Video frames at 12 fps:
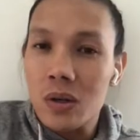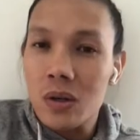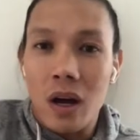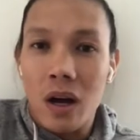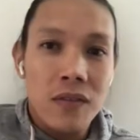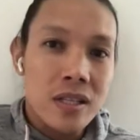so
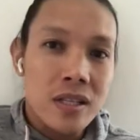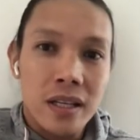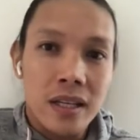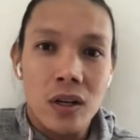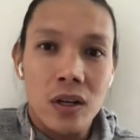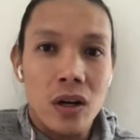
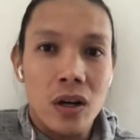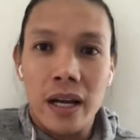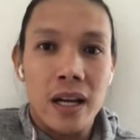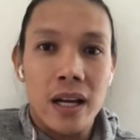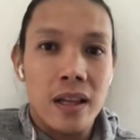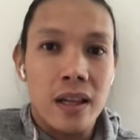obviously you're
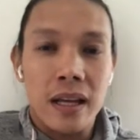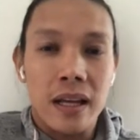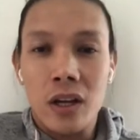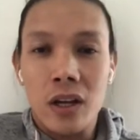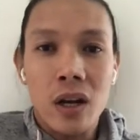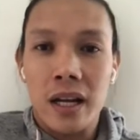ahead of
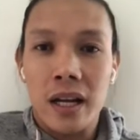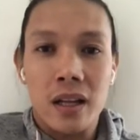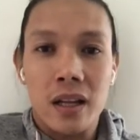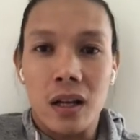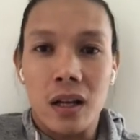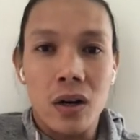
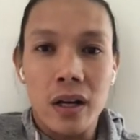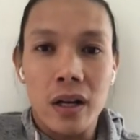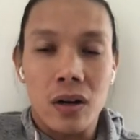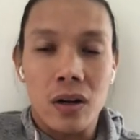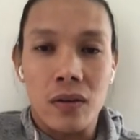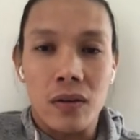the learning
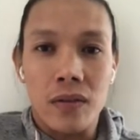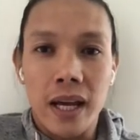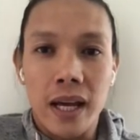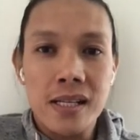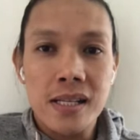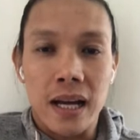curve
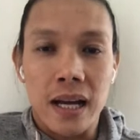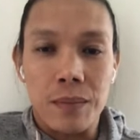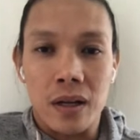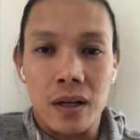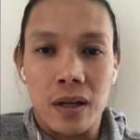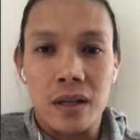ASAP
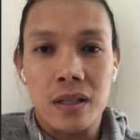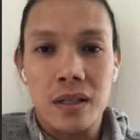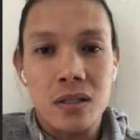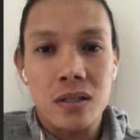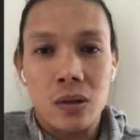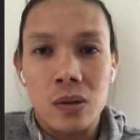now.
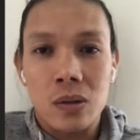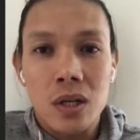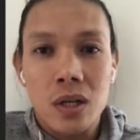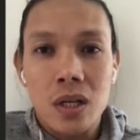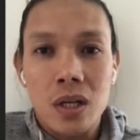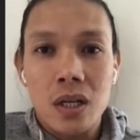So
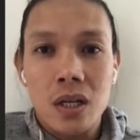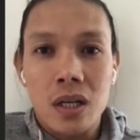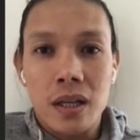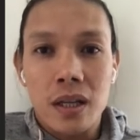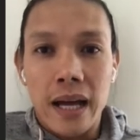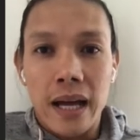
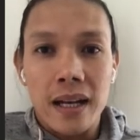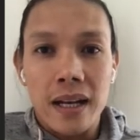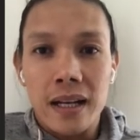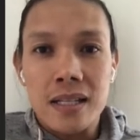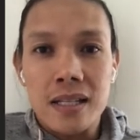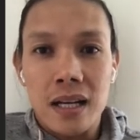that
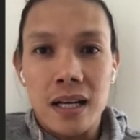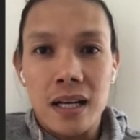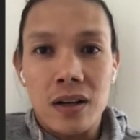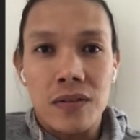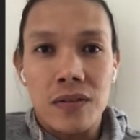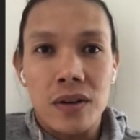in
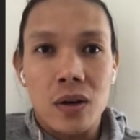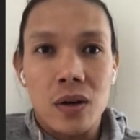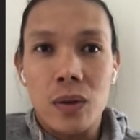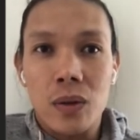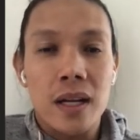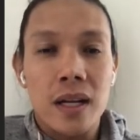itself,
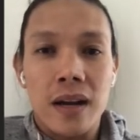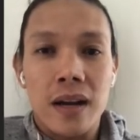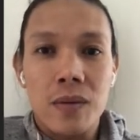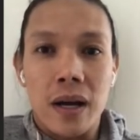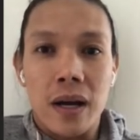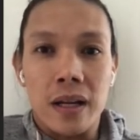we need
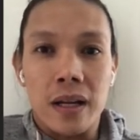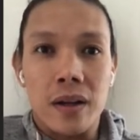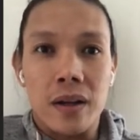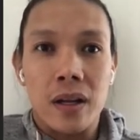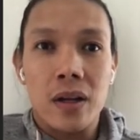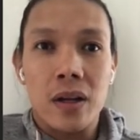everybody.
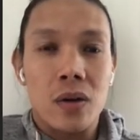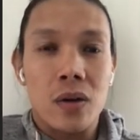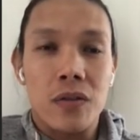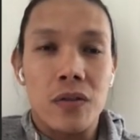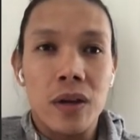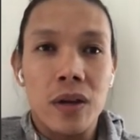Like, yo,
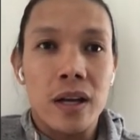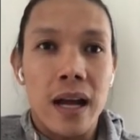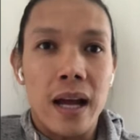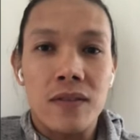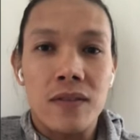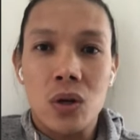if we could
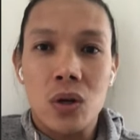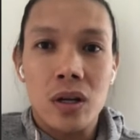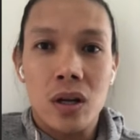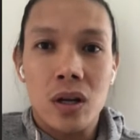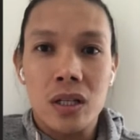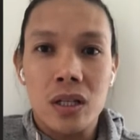have Jordan
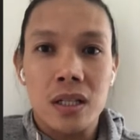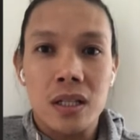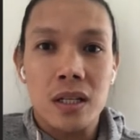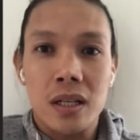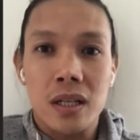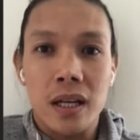
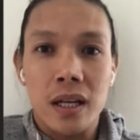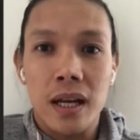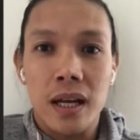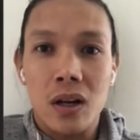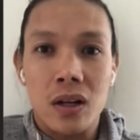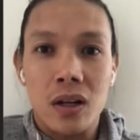Clarkson
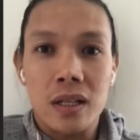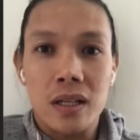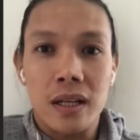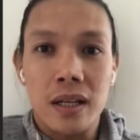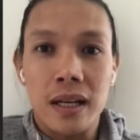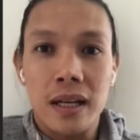here on the
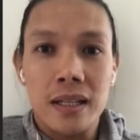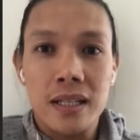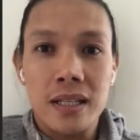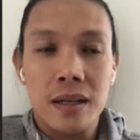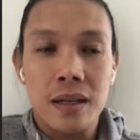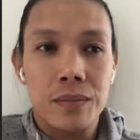Gilas
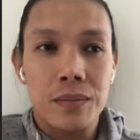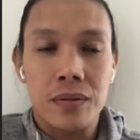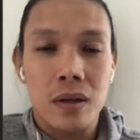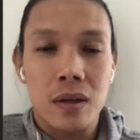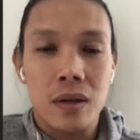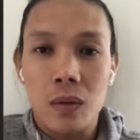team,
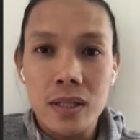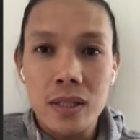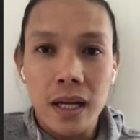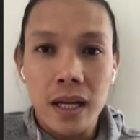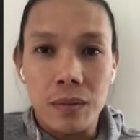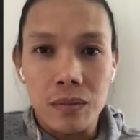we'll
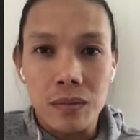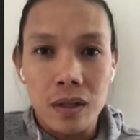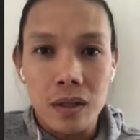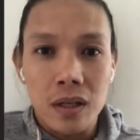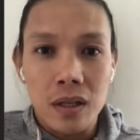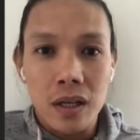take him.
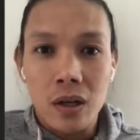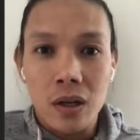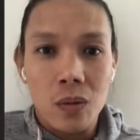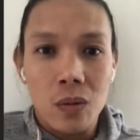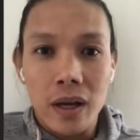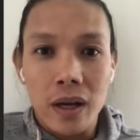You
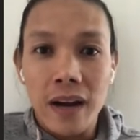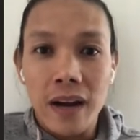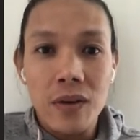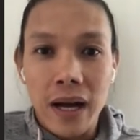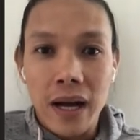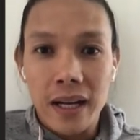know,
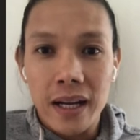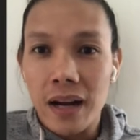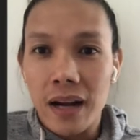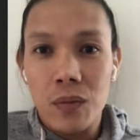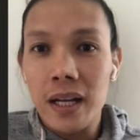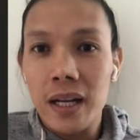everybody.
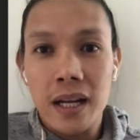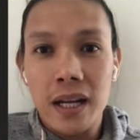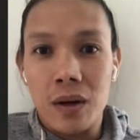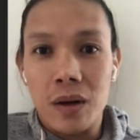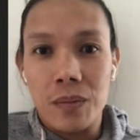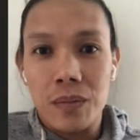We need
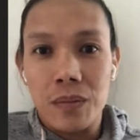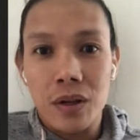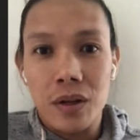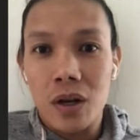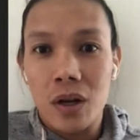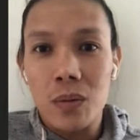help.
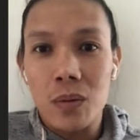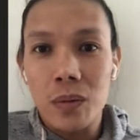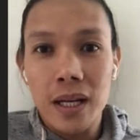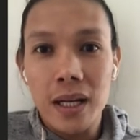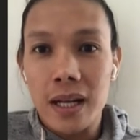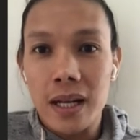You know, we
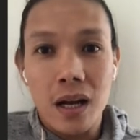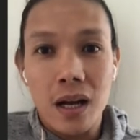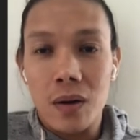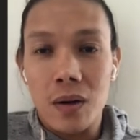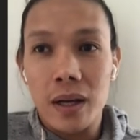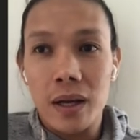need
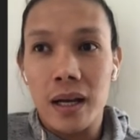help.